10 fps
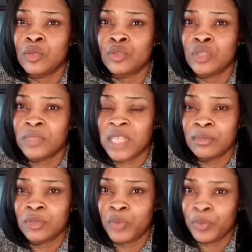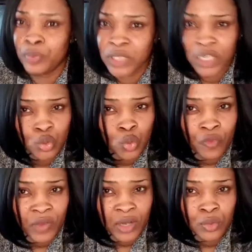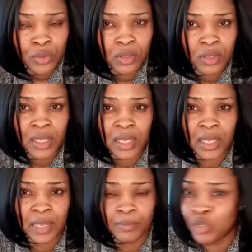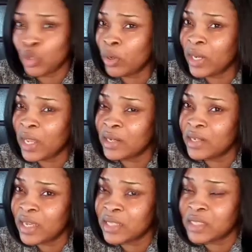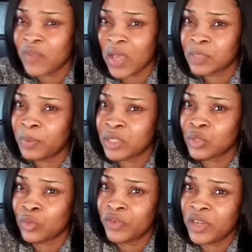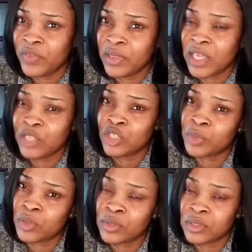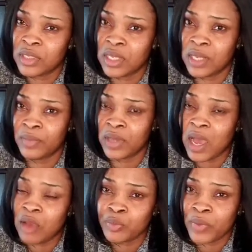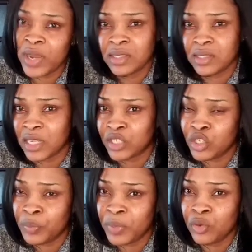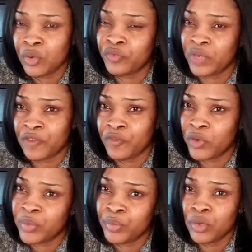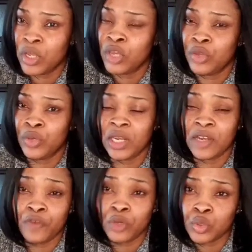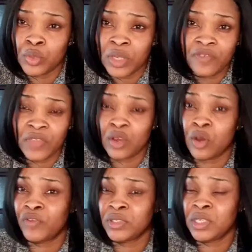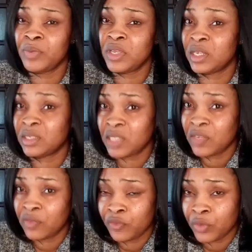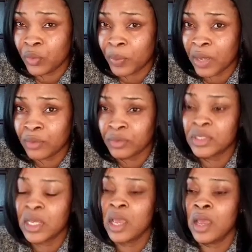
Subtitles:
Sometimes people tend to overlook the other negative aspects of living there, just because the house prices are cheap enough, they're affordable, you can afford to live there comfortably and save a few pounds.